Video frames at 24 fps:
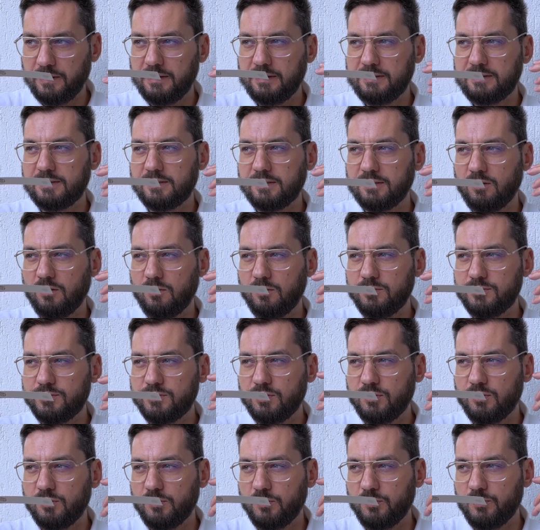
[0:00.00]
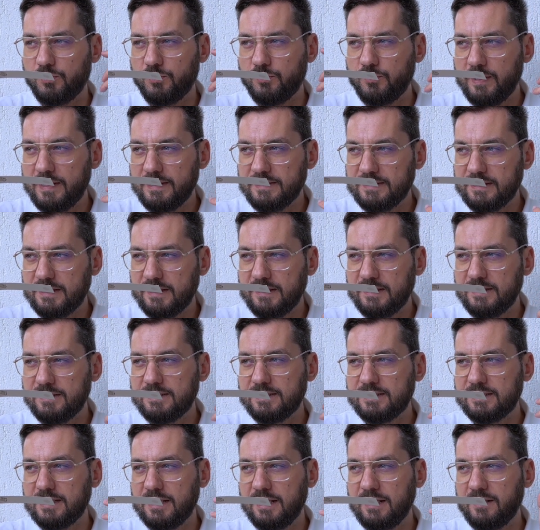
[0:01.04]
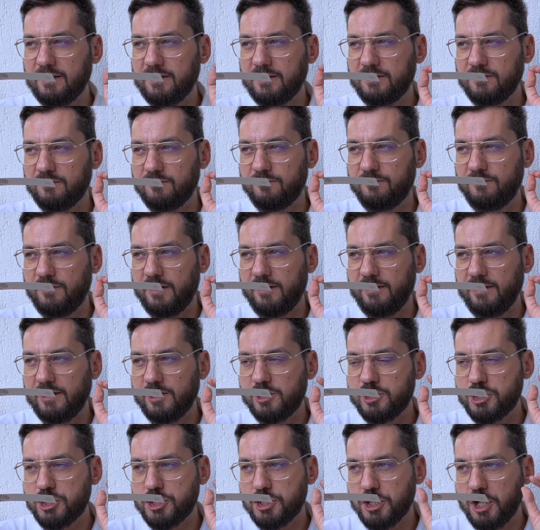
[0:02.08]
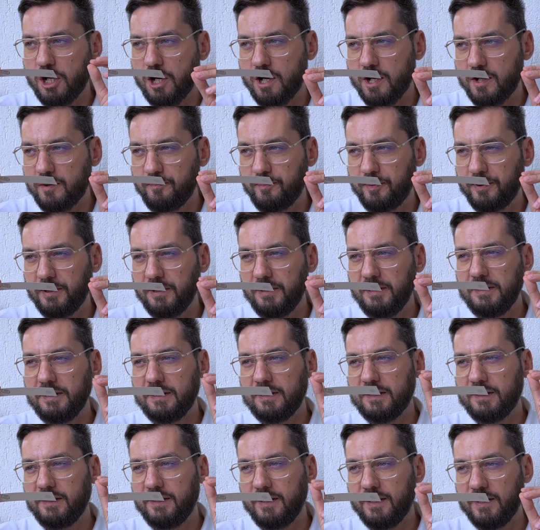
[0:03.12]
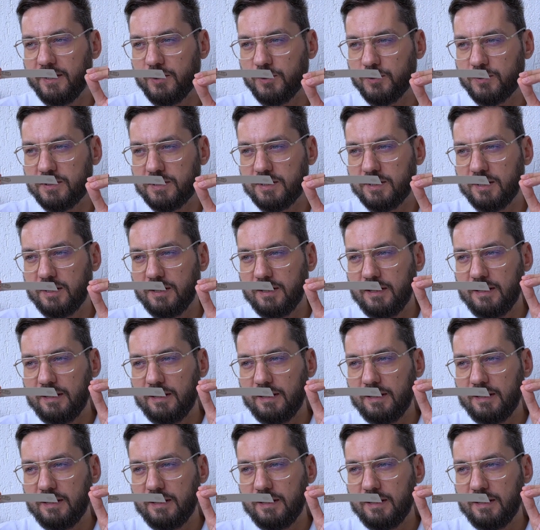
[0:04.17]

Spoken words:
It's also a resinous and very sharp note,